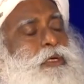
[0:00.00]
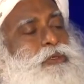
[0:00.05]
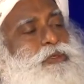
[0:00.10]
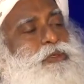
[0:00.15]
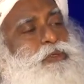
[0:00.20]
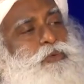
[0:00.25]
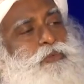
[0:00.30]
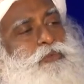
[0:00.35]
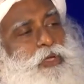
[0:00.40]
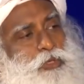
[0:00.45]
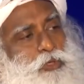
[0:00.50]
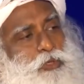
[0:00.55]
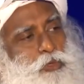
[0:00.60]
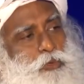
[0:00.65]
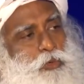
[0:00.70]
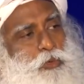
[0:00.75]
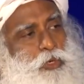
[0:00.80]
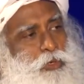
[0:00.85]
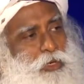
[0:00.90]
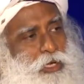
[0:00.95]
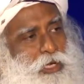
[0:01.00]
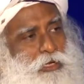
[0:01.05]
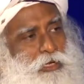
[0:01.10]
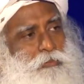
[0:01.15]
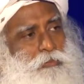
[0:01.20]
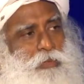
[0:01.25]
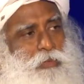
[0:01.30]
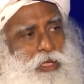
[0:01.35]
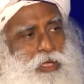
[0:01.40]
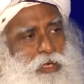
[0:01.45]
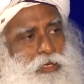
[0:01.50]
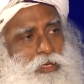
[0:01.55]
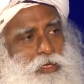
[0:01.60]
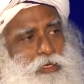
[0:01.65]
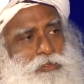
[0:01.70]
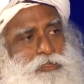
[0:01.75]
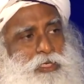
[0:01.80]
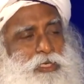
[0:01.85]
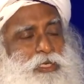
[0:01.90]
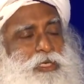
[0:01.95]
So when you want to get married,
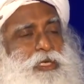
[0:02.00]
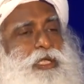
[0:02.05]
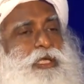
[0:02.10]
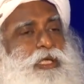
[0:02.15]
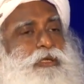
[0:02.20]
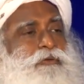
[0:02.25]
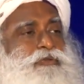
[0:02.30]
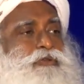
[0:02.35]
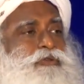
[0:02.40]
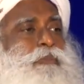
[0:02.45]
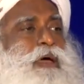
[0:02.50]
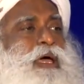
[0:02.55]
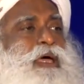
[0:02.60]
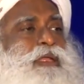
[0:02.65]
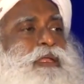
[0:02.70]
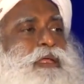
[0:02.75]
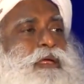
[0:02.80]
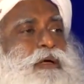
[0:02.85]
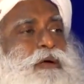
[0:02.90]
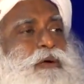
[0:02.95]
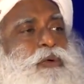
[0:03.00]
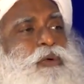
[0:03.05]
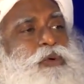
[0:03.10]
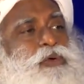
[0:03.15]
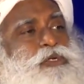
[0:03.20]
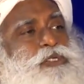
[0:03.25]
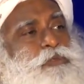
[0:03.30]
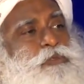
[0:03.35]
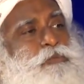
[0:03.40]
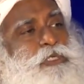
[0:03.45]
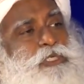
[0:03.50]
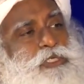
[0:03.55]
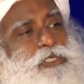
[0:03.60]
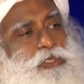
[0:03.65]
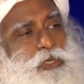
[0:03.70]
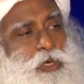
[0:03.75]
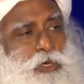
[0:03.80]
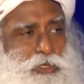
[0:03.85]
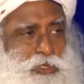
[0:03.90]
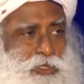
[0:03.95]
suddenly if you marry a goldsmith's
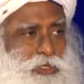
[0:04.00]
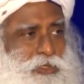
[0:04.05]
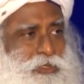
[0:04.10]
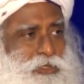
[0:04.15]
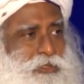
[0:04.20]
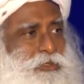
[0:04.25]
daughter,